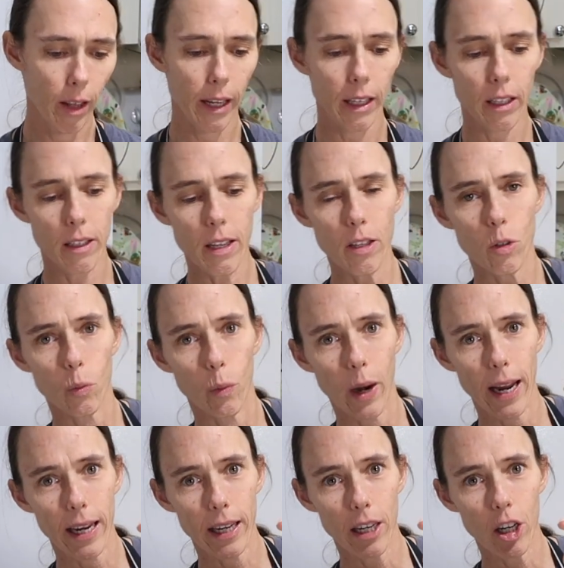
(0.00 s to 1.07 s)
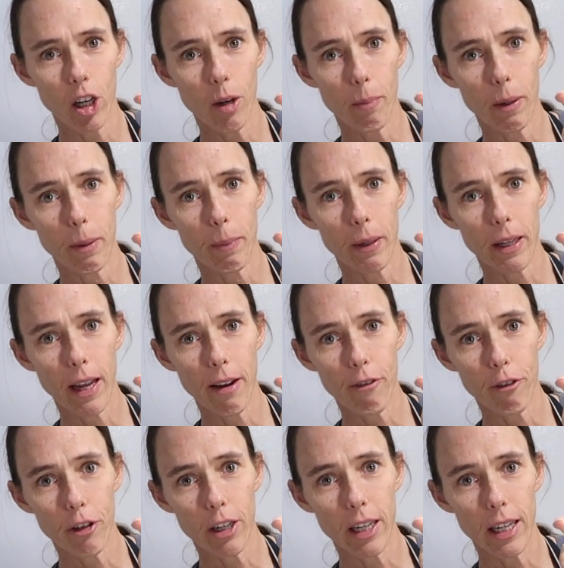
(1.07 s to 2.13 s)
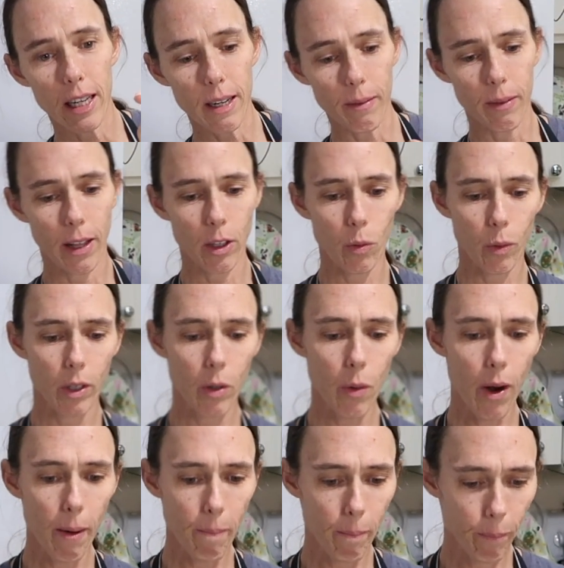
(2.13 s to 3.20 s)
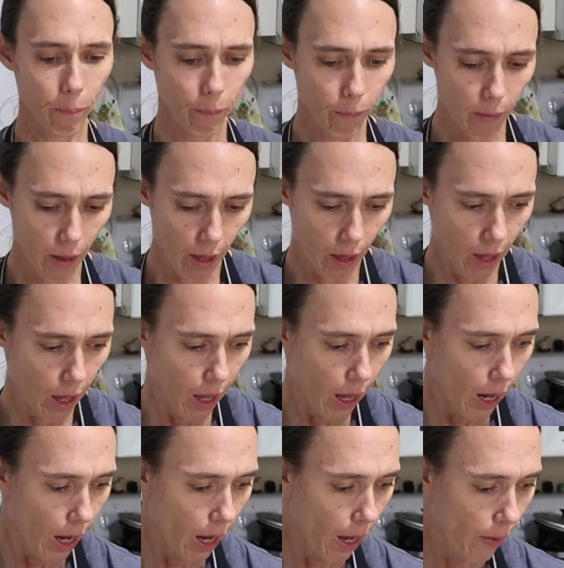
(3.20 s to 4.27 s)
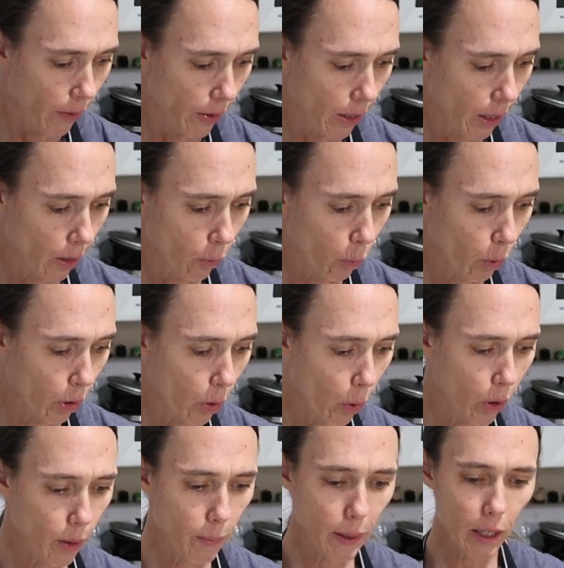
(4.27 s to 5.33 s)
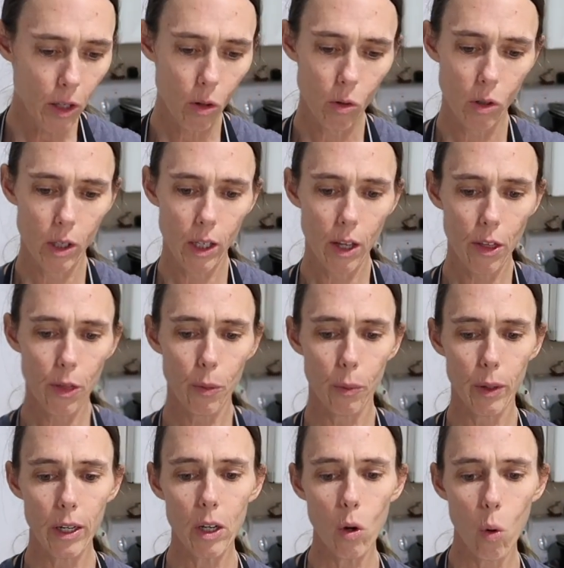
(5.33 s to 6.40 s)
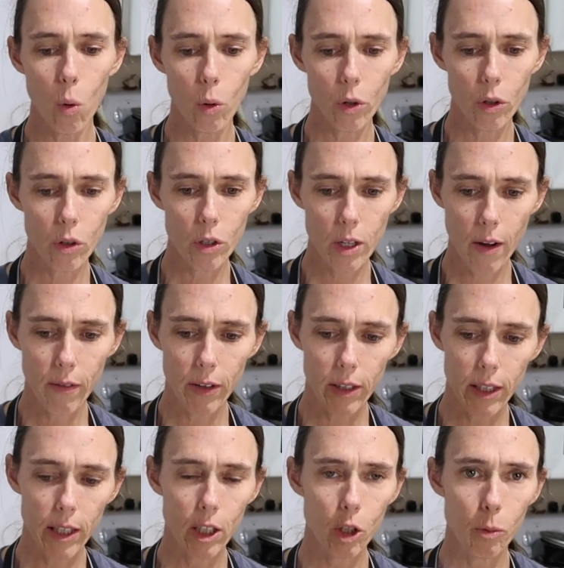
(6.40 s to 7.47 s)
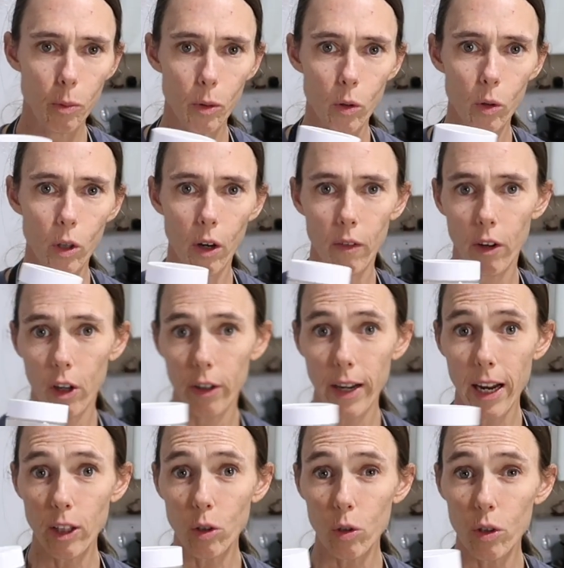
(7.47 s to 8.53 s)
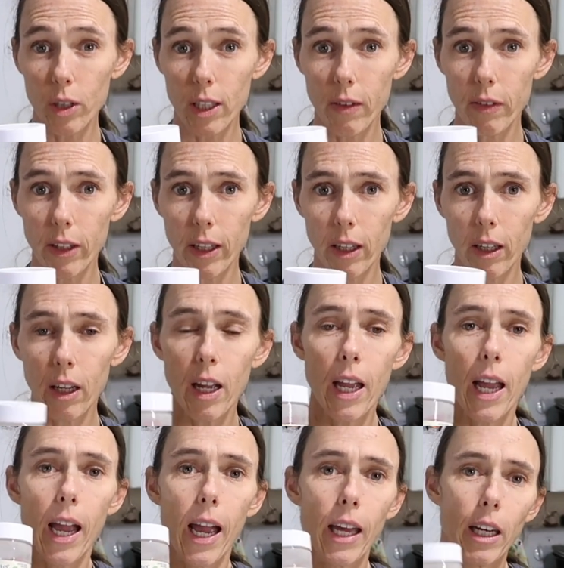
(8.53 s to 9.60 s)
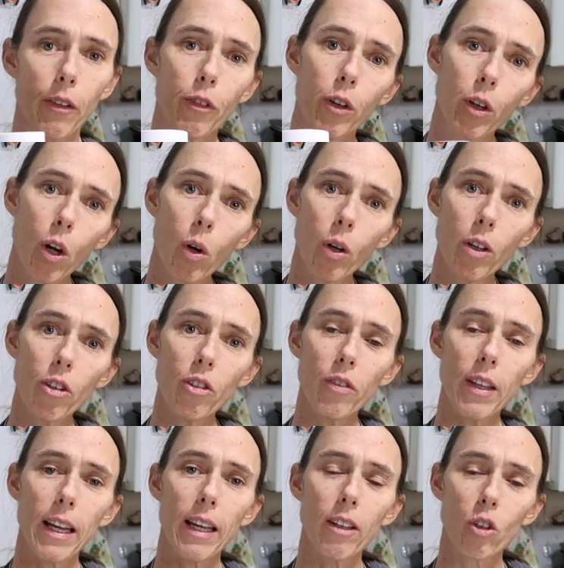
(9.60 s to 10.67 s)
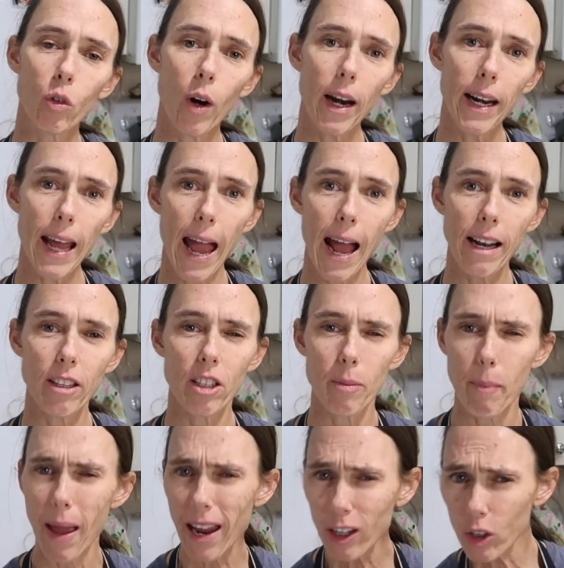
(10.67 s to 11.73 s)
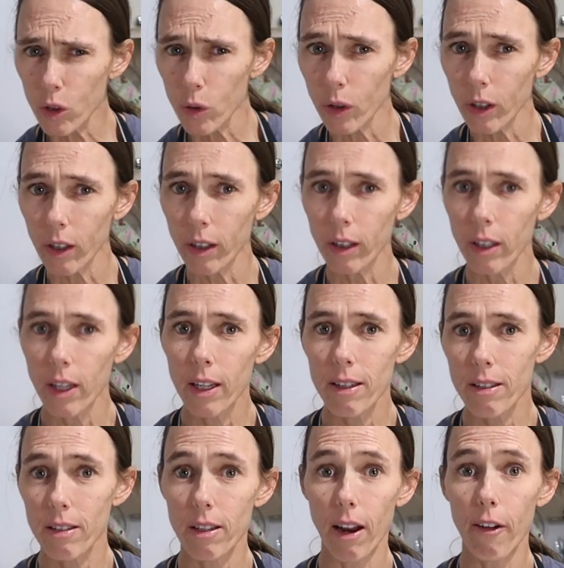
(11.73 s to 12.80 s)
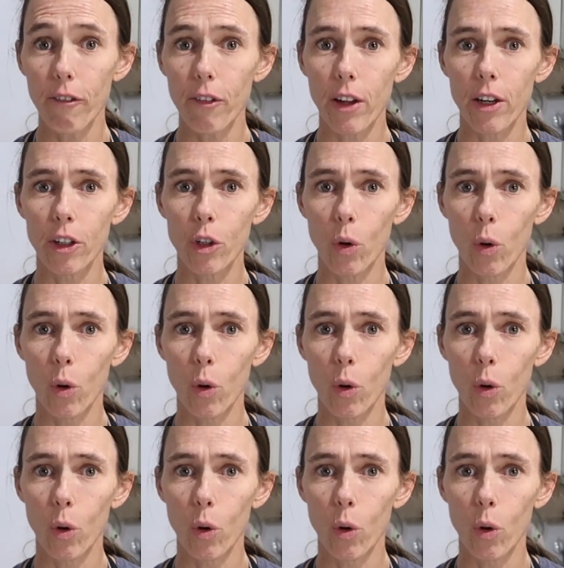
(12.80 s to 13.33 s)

like it says right here, BPA free, that's one you want. And then we're going to be using 3/4 of a teaspoon of our natural stevia. And if you notice, they try to add some extra stuff in